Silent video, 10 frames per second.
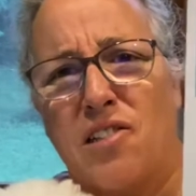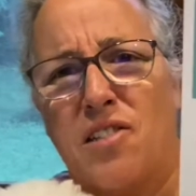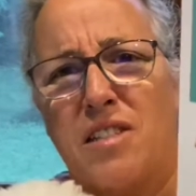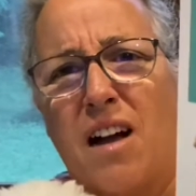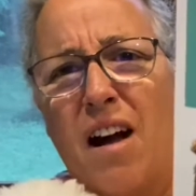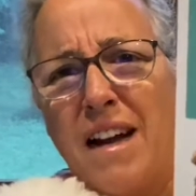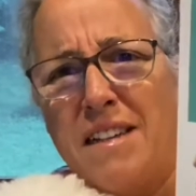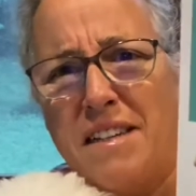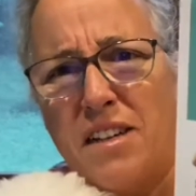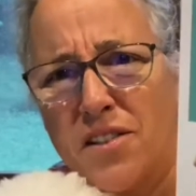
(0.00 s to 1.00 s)

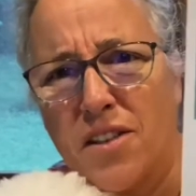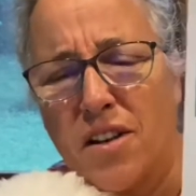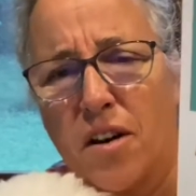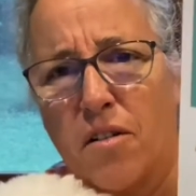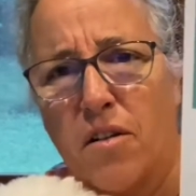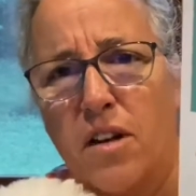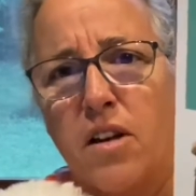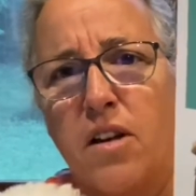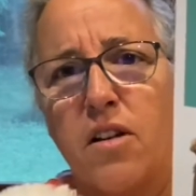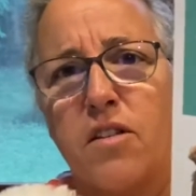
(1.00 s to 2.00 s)
9 years ago
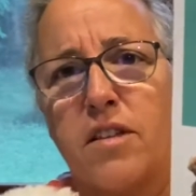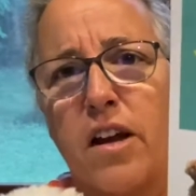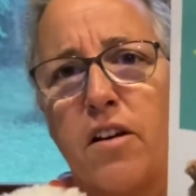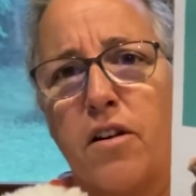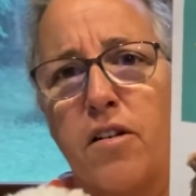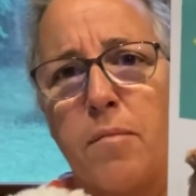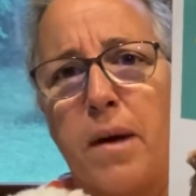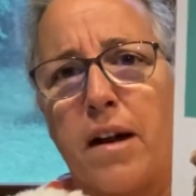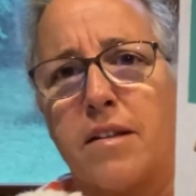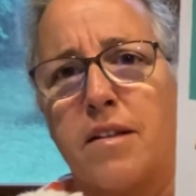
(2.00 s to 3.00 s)
because I heard
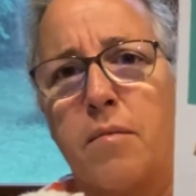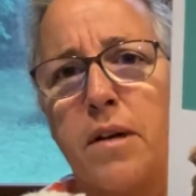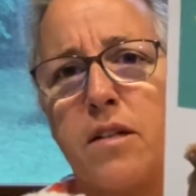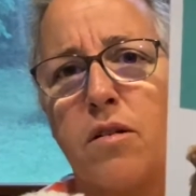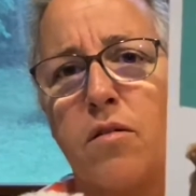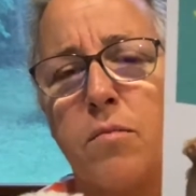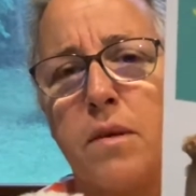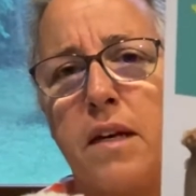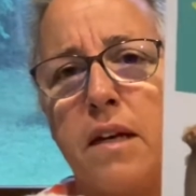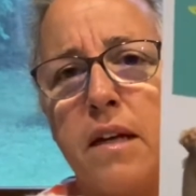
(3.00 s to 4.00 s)
about it. Somebody told
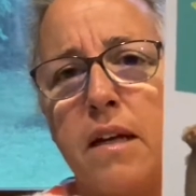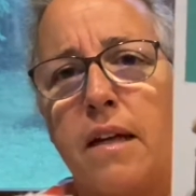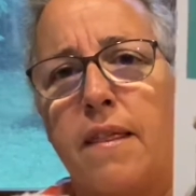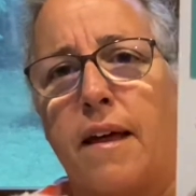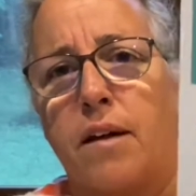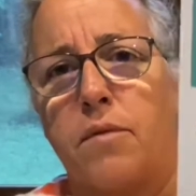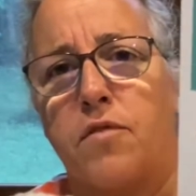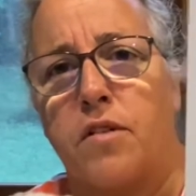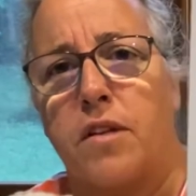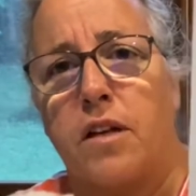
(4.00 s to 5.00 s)
me that it was
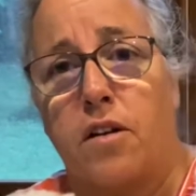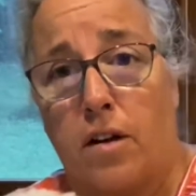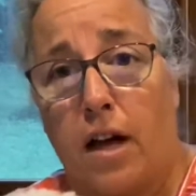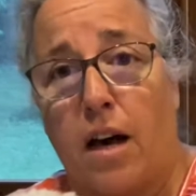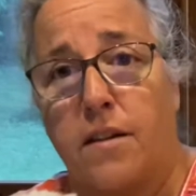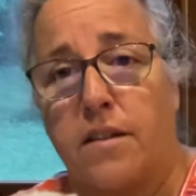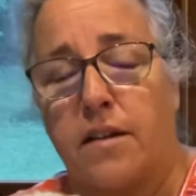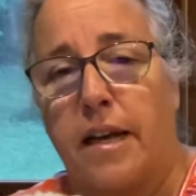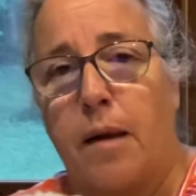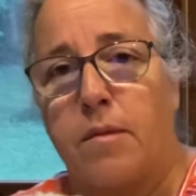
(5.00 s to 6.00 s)
really good. I got this on
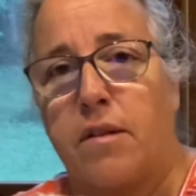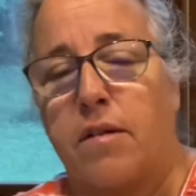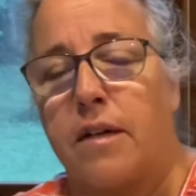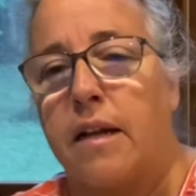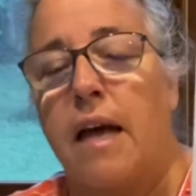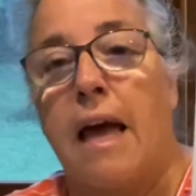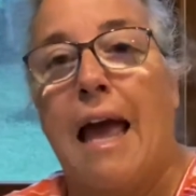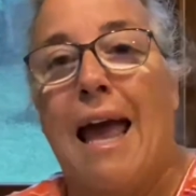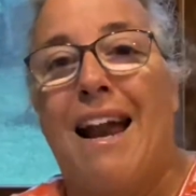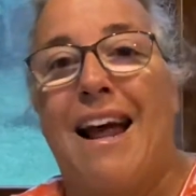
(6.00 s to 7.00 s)
Amazon,
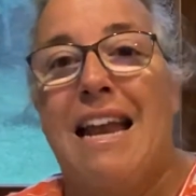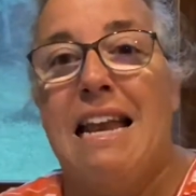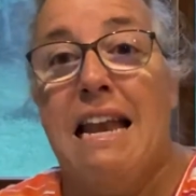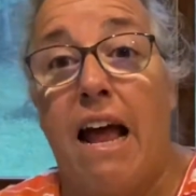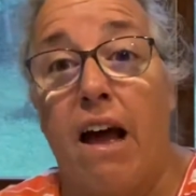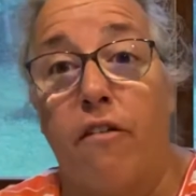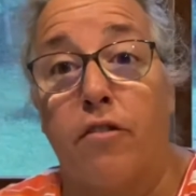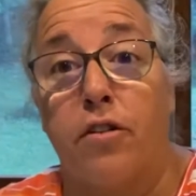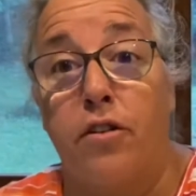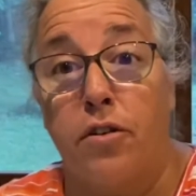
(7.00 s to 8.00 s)
and I never
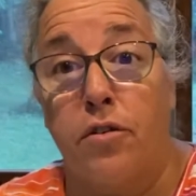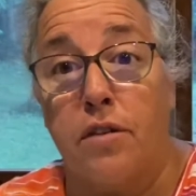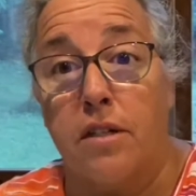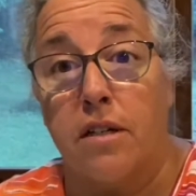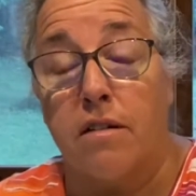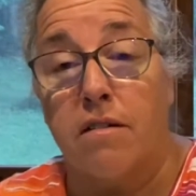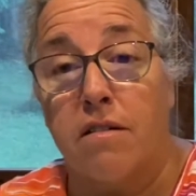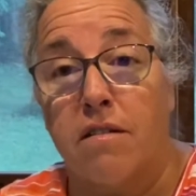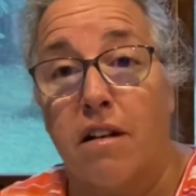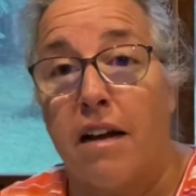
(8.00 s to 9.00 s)
used it.
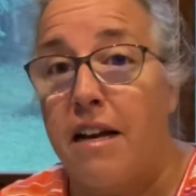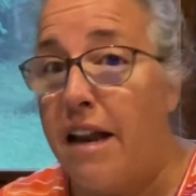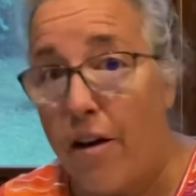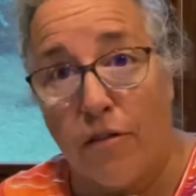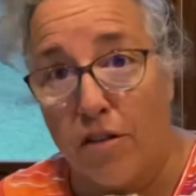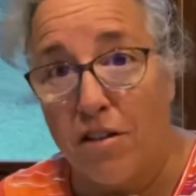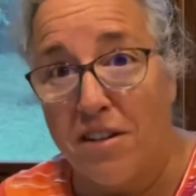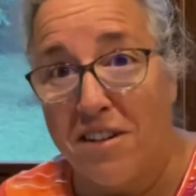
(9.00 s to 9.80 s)
Never.